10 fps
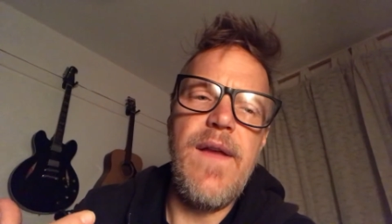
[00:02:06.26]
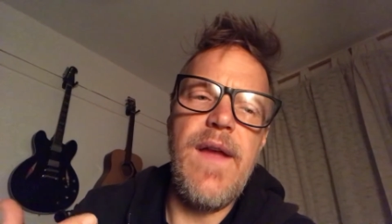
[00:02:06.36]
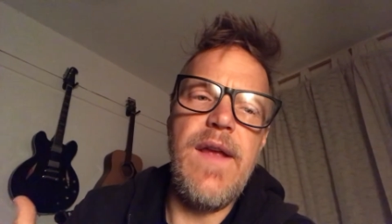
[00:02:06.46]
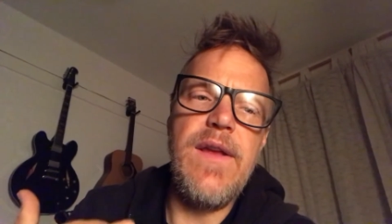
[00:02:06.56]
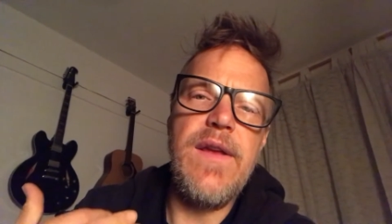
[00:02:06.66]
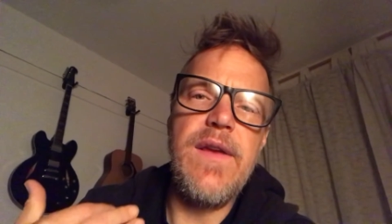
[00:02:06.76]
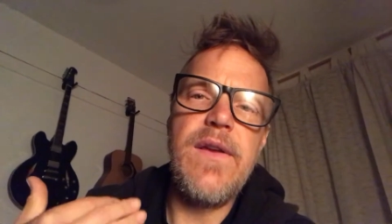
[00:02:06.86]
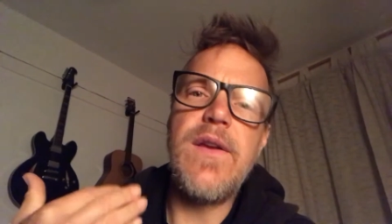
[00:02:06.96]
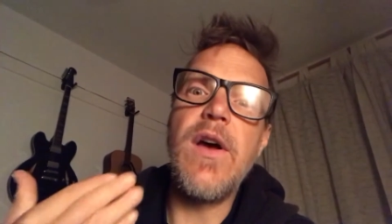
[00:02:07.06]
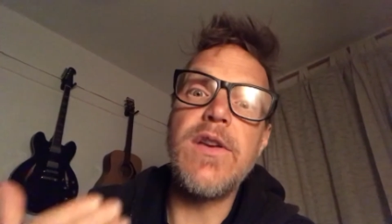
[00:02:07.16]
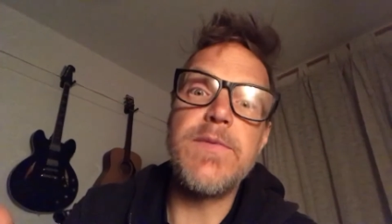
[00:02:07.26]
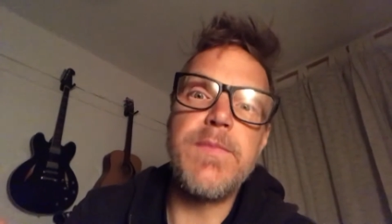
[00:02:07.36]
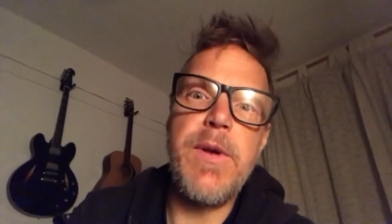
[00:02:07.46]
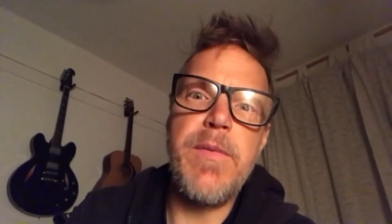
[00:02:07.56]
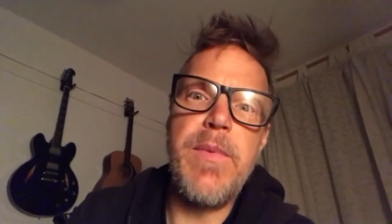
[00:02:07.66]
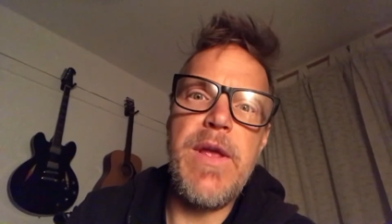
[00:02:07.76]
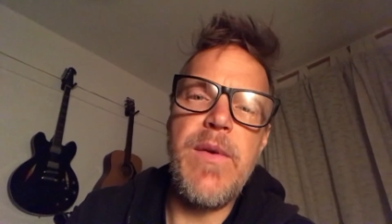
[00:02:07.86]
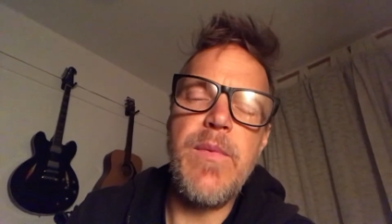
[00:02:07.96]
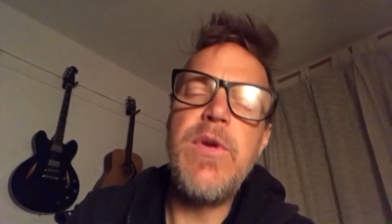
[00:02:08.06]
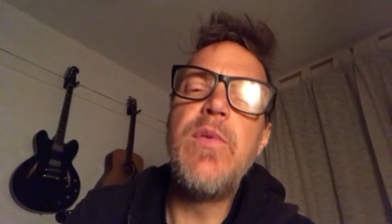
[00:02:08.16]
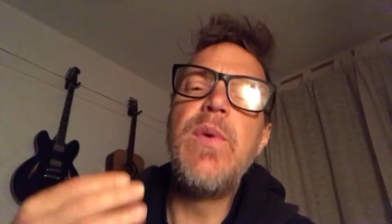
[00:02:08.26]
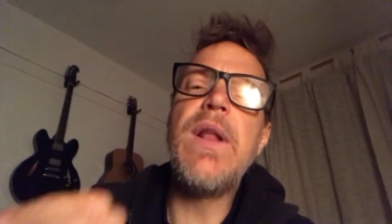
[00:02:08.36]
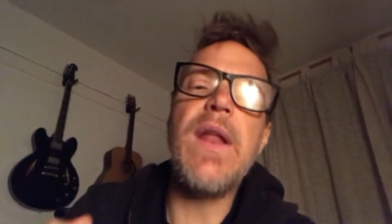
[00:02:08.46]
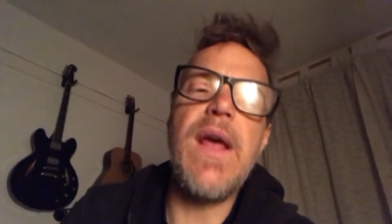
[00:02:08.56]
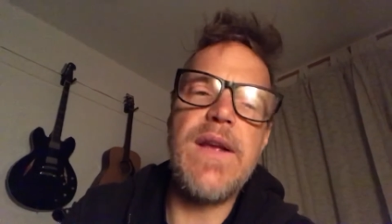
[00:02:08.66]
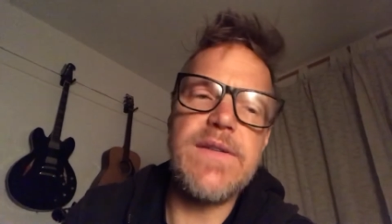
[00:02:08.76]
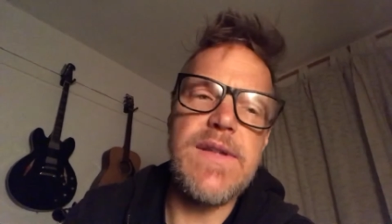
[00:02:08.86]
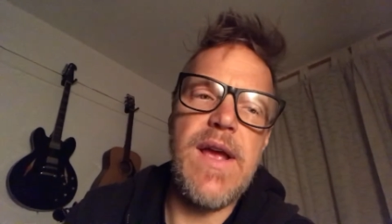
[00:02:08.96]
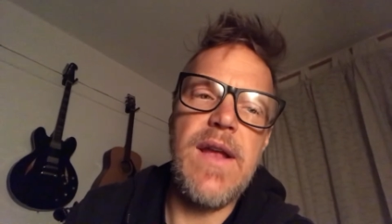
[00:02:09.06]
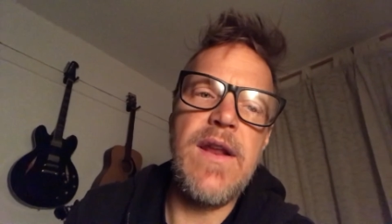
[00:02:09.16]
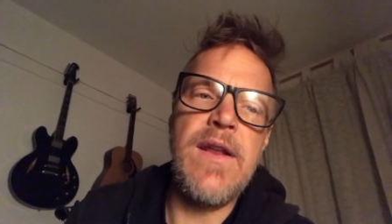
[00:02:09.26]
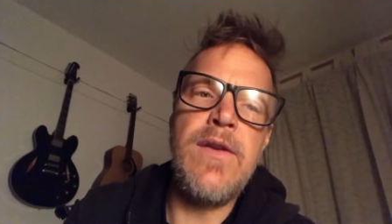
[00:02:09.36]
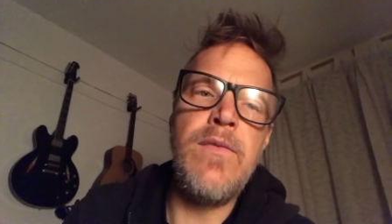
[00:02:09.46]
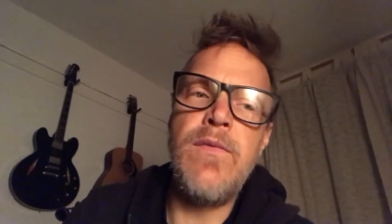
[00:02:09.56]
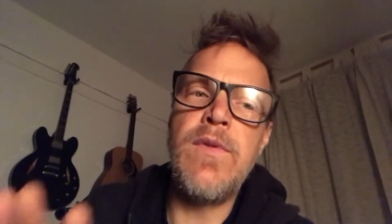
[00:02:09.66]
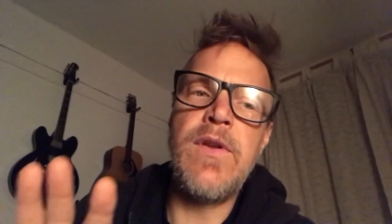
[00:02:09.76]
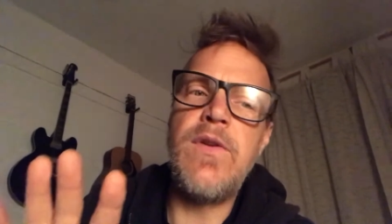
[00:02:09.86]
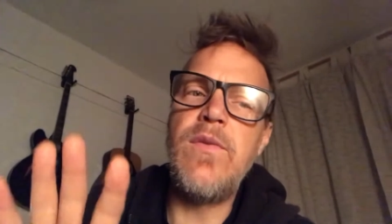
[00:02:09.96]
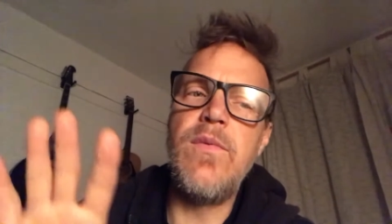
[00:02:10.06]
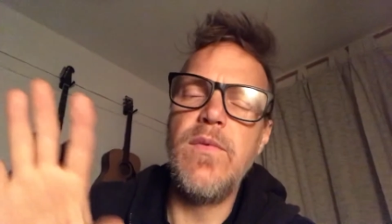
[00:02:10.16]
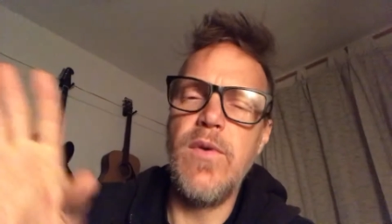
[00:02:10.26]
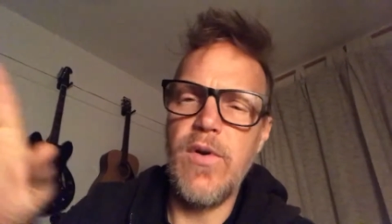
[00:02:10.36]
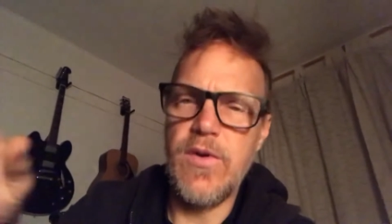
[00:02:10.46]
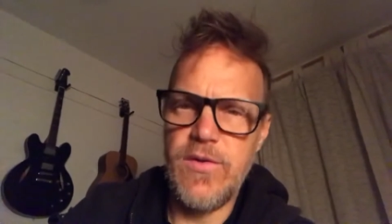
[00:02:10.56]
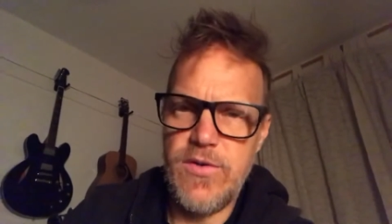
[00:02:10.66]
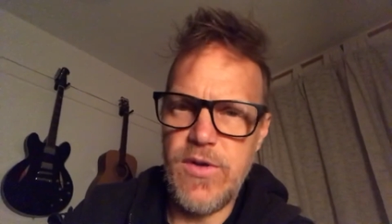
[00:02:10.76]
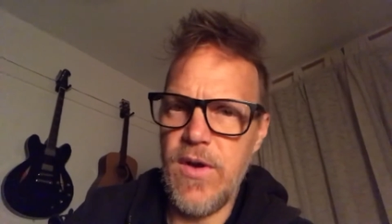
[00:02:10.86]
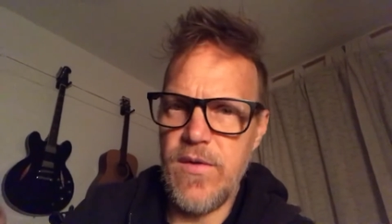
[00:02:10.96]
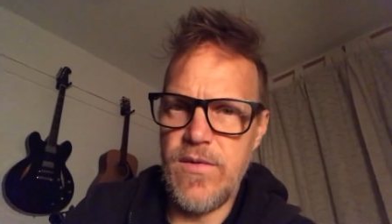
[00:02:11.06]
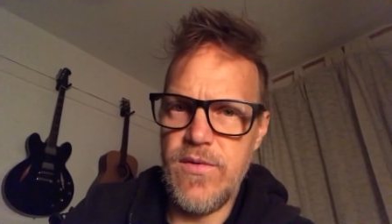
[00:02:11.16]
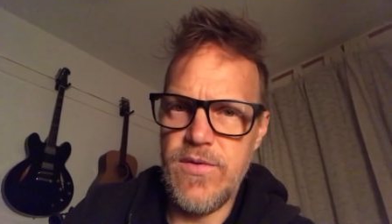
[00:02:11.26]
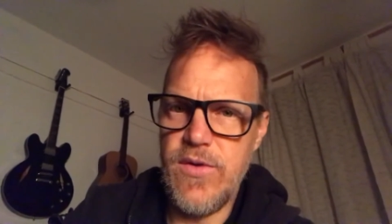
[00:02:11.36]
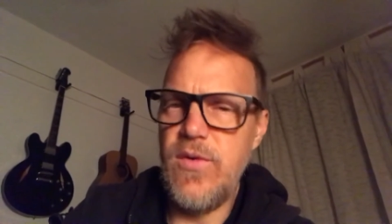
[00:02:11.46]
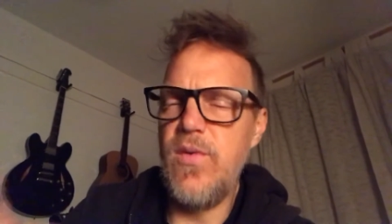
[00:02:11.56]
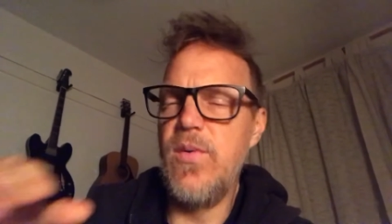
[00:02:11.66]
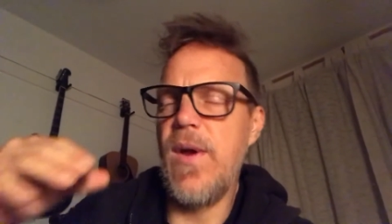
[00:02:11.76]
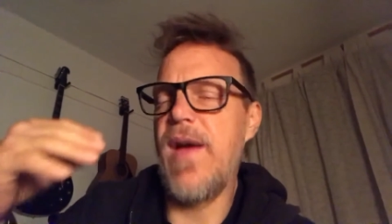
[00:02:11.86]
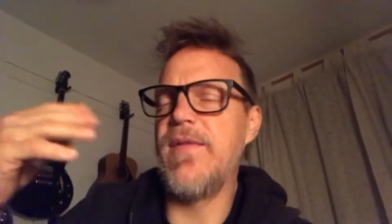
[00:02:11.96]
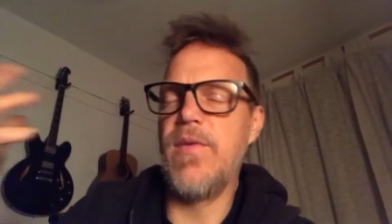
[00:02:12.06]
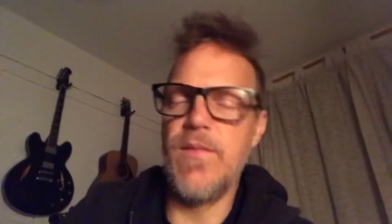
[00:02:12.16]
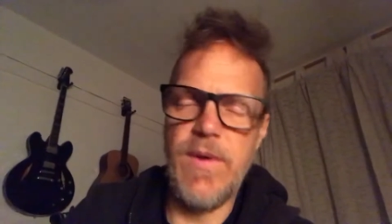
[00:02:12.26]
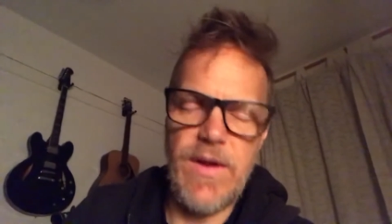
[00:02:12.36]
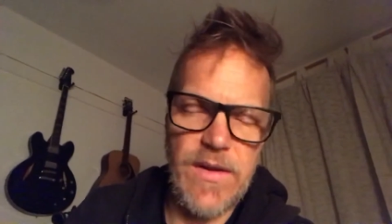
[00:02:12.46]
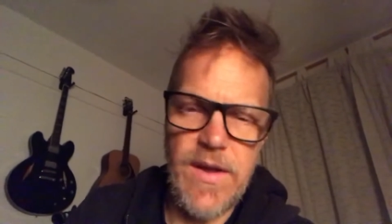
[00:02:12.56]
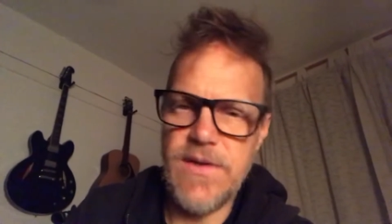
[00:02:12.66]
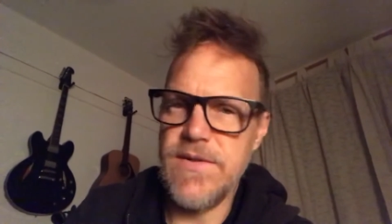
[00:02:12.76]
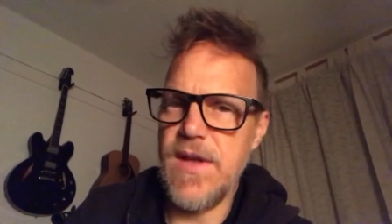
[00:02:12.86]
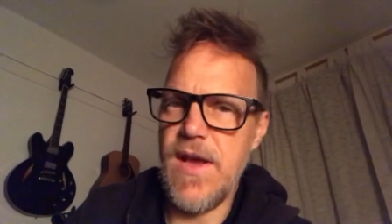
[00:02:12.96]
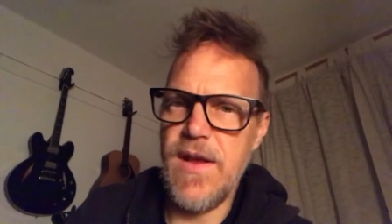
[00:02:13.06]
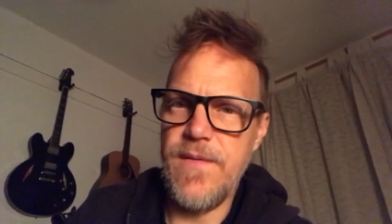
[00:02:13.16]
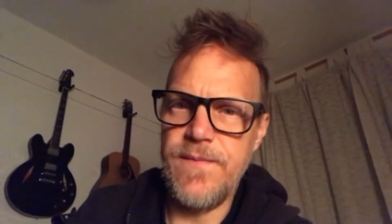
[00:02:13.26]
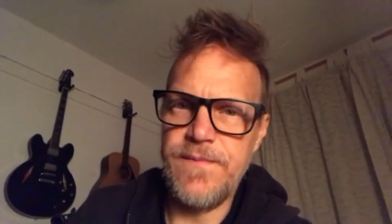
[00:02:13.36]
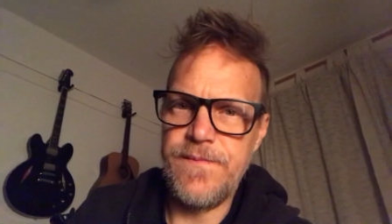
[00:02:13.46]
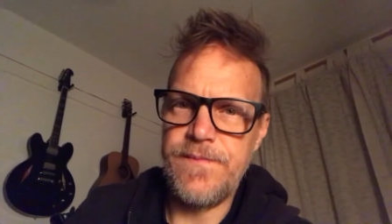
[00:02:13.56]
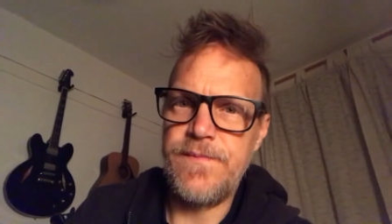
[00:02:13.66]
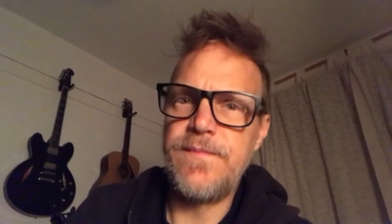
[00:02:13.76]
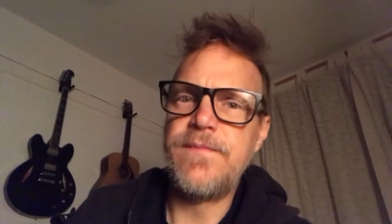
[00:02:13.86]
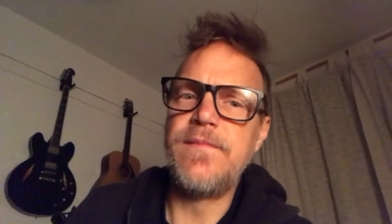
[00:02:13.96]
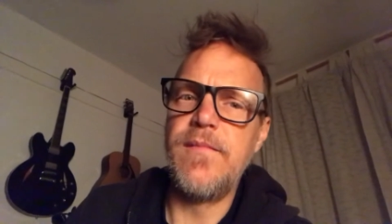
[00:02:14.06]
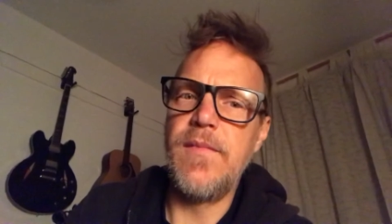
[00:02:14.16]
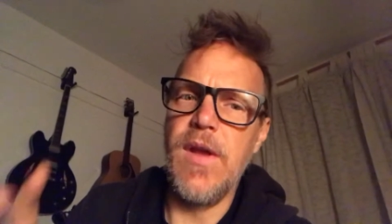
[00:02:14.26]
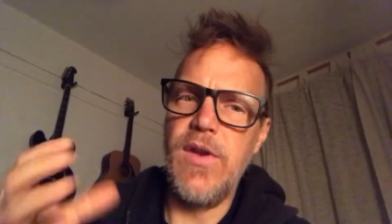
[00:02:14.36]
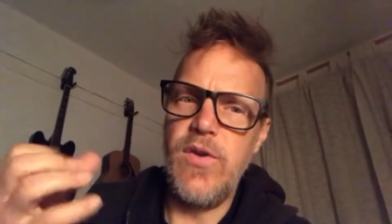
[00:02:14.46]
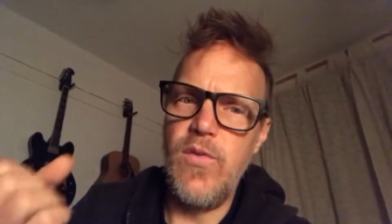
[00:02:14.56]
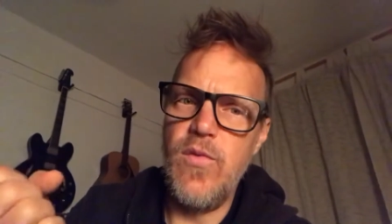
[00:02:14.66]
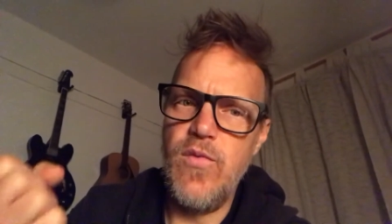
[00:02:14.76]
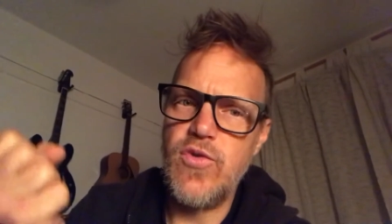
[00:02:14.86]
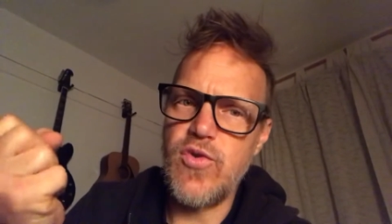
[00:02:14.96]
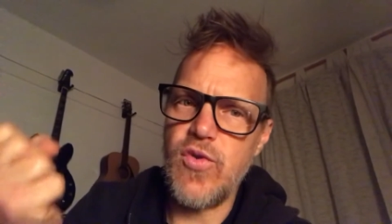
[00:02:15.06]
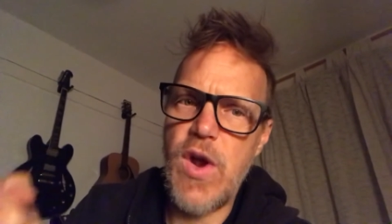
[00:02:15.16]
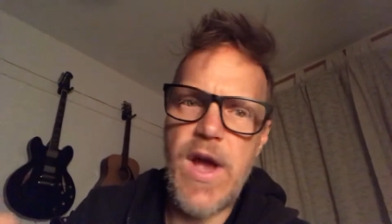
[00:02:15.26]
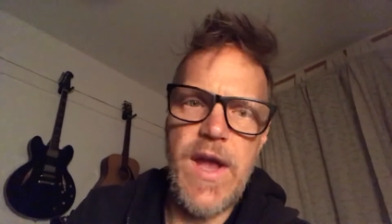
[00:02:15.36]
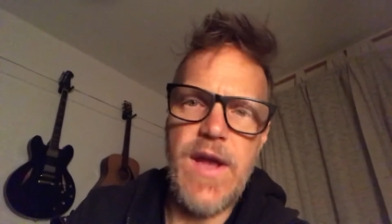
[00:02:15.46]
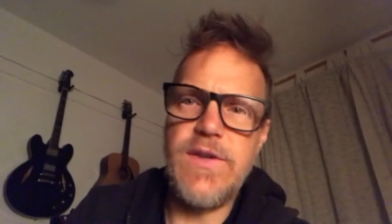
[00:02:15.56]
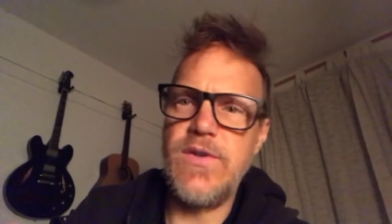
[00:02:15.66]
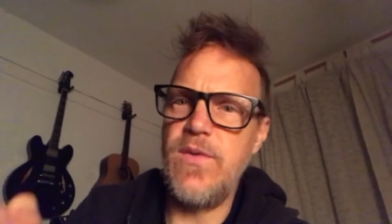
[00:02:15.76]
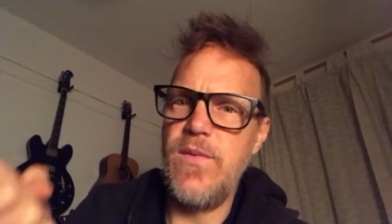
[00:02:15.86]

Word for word: a cosmic being when you realize that and you then you look to others who haven't realized that and you try to